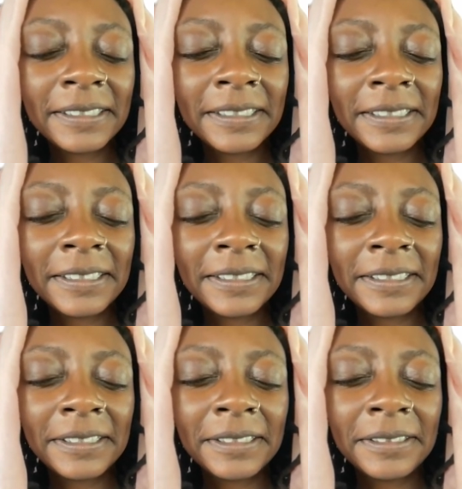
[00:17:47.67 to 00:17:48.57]

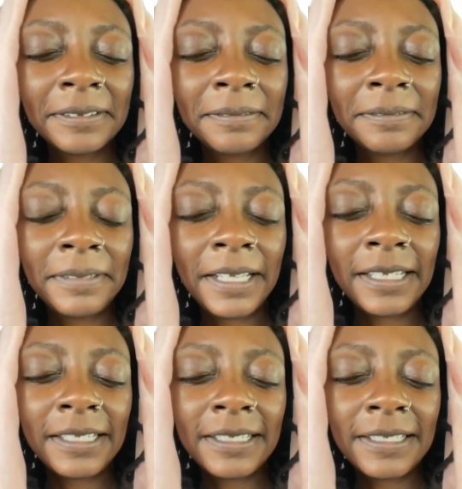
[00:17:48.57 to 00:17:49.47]

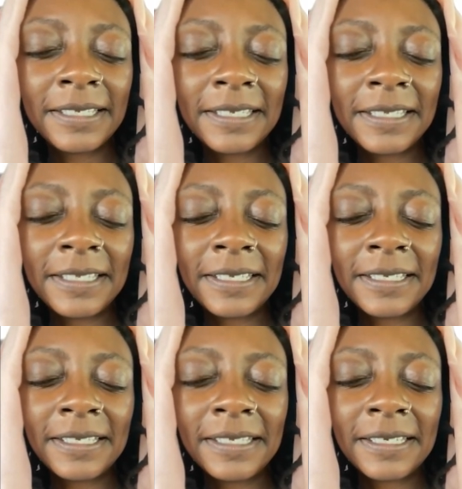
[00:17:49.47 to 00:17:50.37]

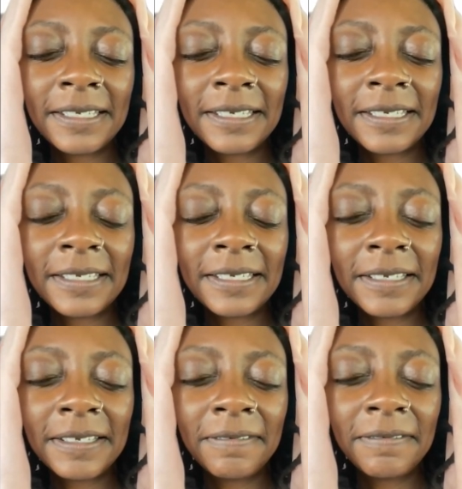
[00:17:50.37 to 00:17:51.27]

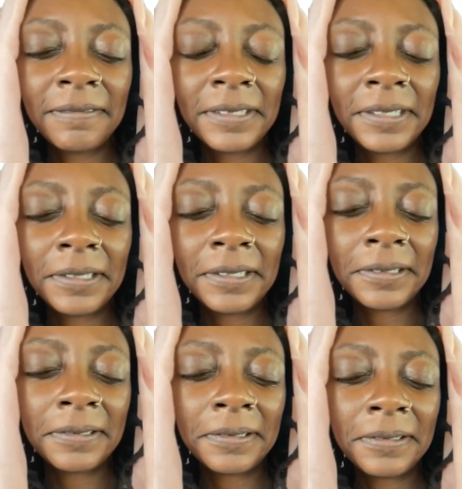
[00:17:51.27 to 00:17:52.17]

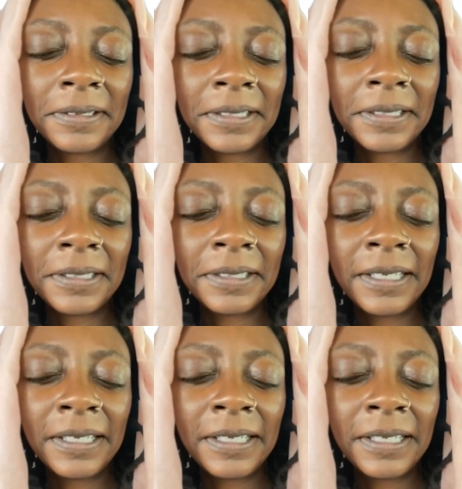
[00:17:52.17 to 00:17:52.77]
[no speech]